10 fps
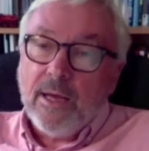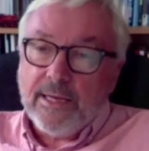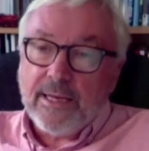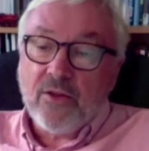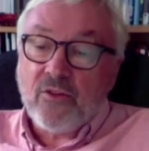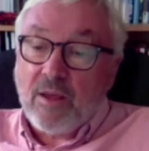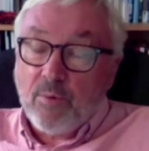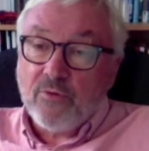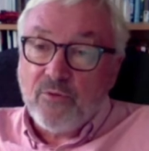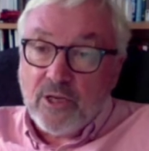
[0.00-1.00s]
It has a
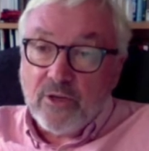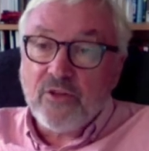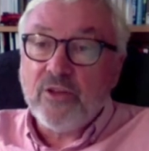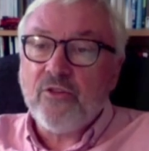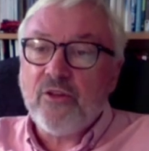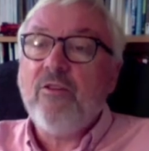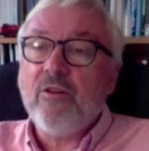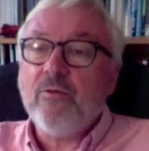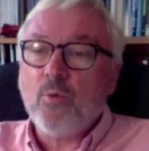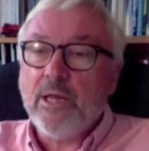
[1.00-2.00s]
perverse
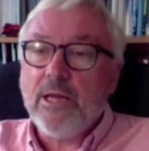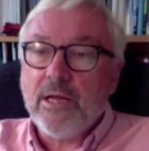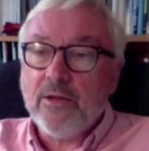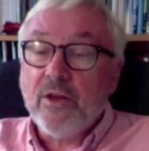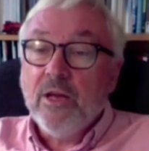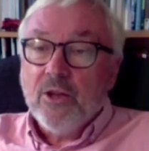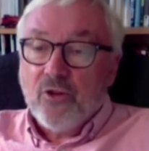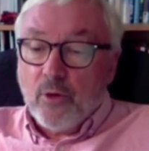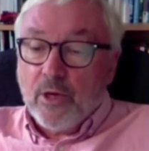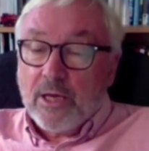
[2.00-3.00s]
incentive within it
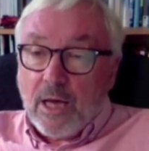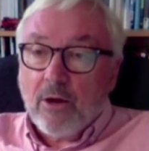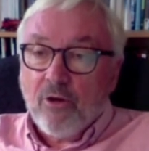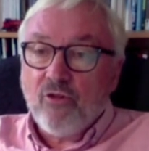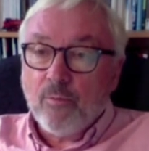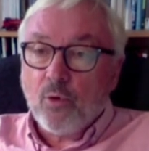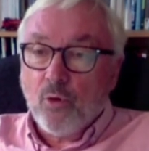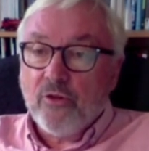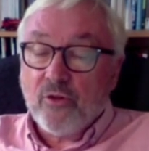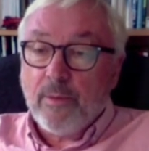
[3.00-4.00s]
to encourage
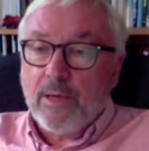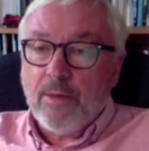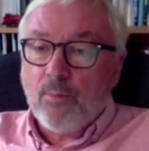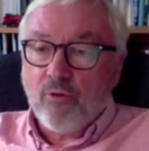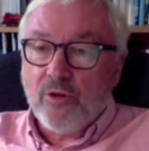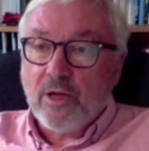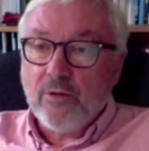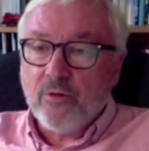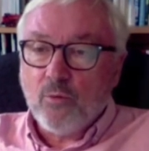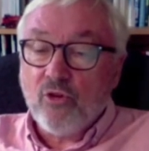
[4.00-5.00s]
employers to make people
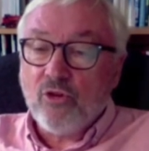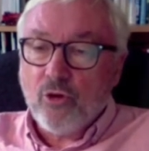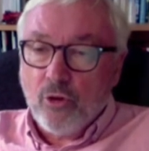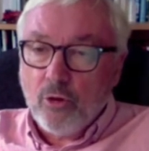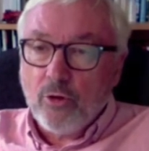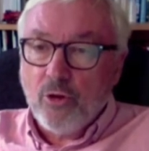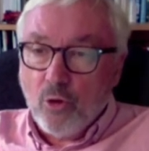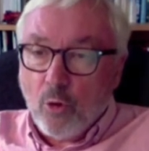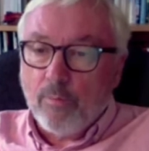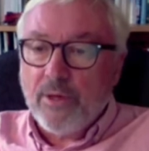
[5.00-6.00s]
redundant, which could
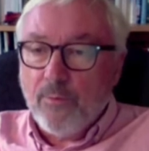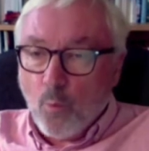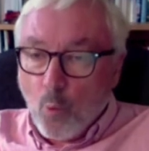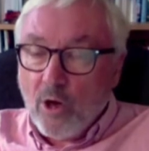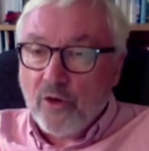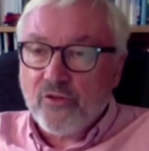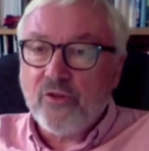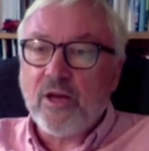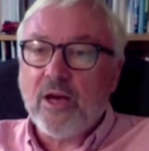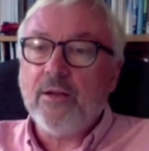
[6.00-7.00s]
not be worse
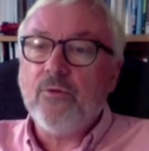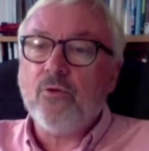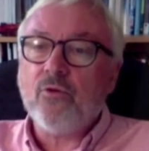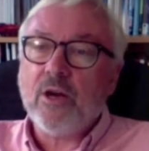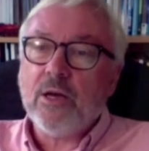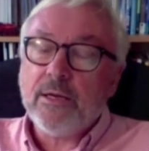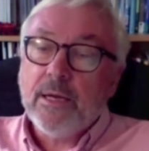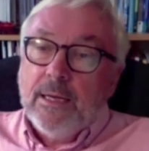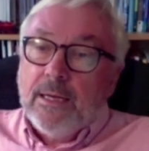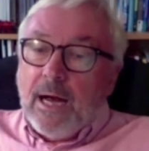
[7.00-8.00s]
designed if you tried.
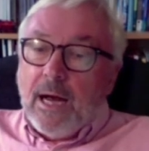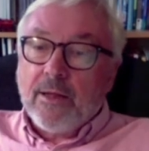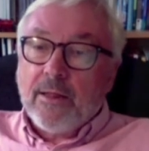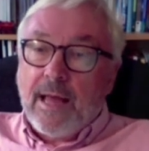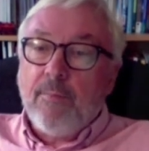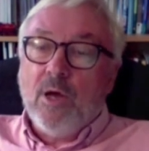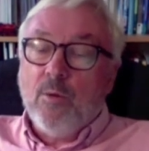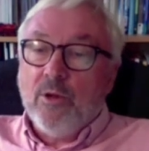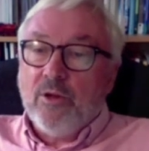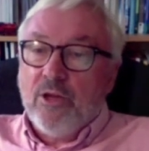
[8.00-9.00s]
And at that
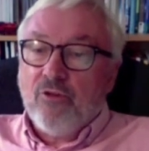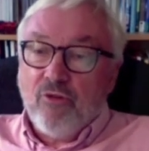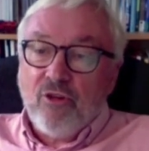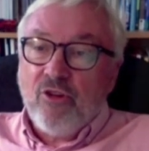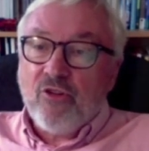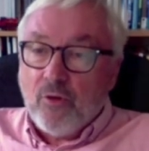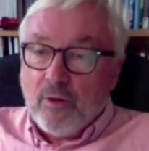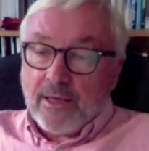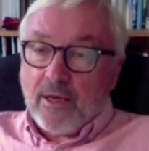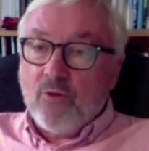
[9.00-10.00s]
moment, is Rishi
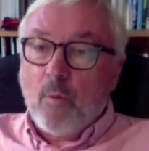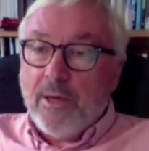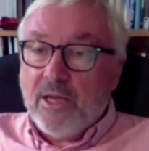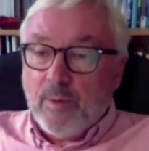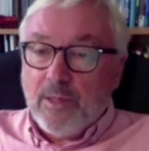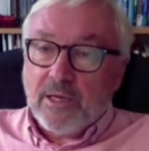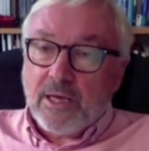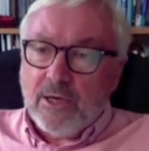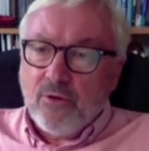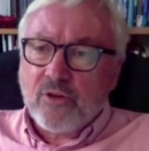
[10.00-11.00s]
Sunak going to appear to be the
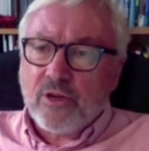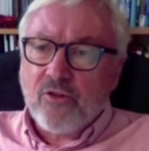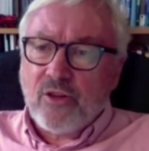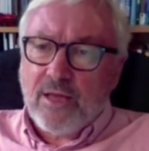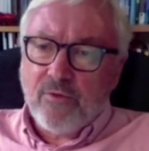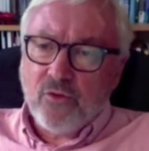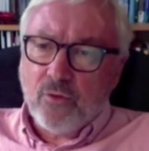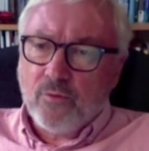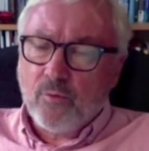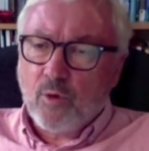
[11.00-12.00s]
guy who's going to save us
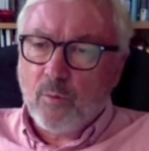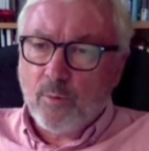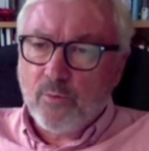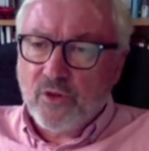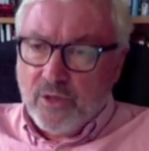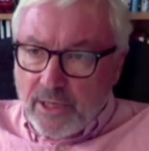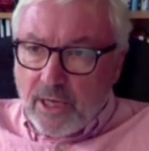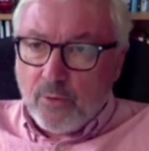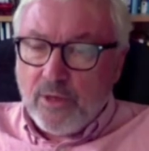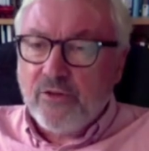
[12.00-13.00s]
all from problems?
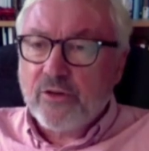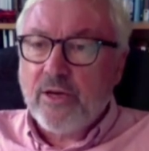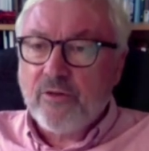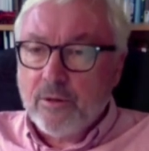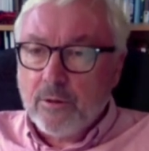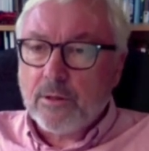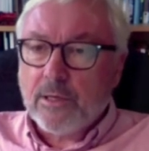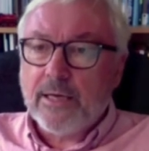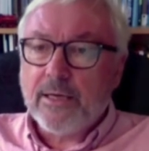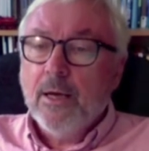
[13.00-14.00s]
No, he's going to look
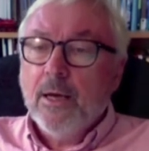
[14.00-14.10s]
like